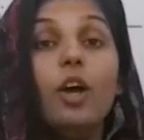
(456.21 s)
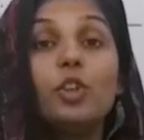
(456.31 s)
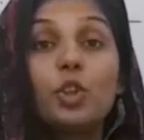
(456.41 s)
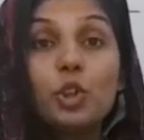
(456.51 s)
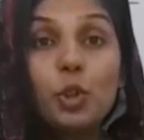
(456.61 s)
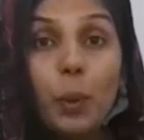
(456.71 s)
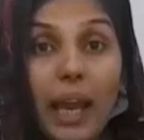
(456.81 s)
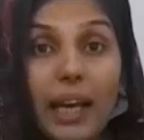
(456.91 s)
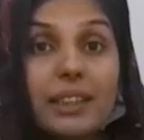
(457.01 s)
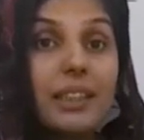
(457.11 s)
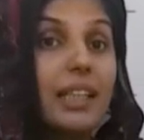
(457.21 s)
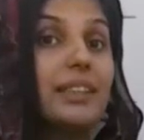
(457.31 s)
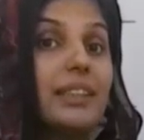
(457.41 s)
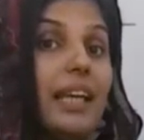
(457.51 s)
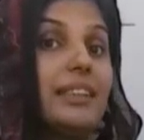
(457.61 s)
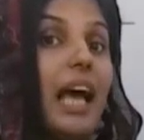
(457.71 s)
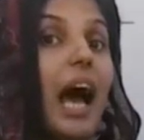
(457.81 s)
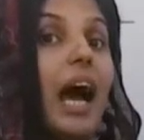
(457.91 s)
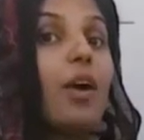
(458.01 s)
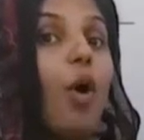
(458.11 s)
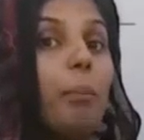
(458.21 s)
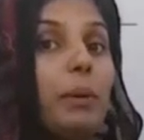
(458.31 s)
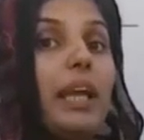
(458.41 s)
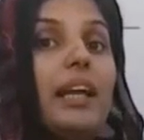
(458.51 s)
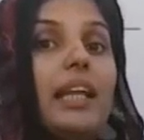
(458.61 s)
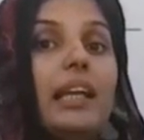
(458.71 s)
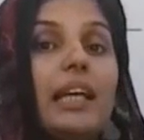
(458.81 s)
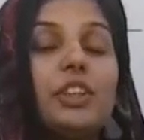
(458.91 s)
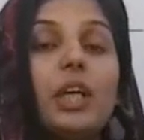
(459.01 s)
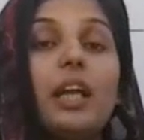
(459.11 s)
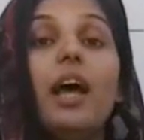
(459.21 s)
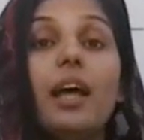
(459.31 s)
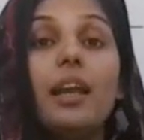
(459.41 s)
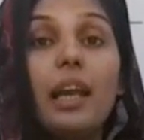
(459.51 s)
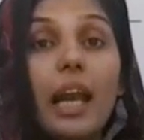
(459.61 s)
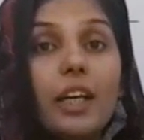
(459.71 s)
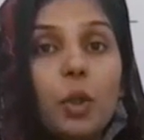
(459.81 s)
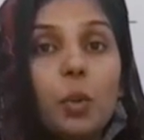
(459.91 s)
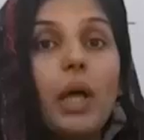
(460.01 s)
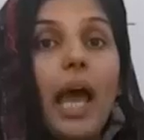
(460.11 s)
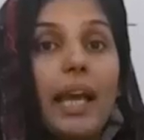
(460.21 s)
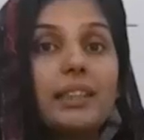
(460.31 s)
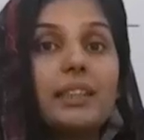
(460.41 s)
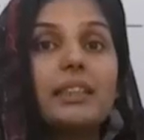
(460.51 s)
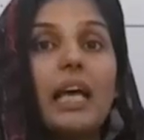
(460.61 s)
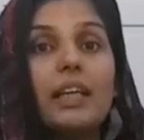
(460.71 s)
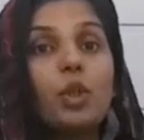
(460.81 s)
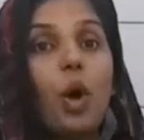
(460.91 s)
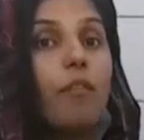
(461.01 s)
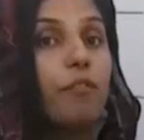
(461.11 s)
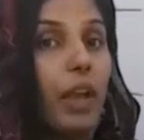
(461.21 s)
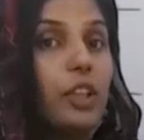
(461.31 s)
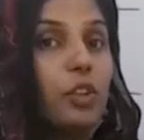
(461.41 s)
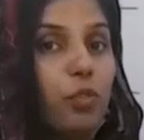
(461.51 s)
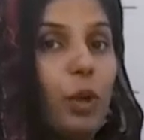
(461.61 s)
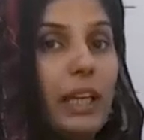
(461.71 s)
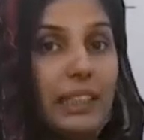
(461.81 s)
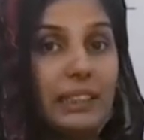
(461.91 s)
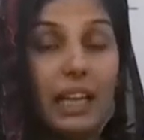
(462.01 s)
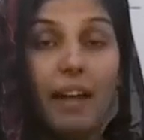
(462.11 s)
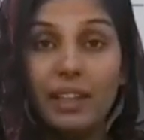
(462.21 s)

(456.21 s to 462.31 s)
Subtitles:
So students, this is a comprehending lecture related to the exercise of faithfulness.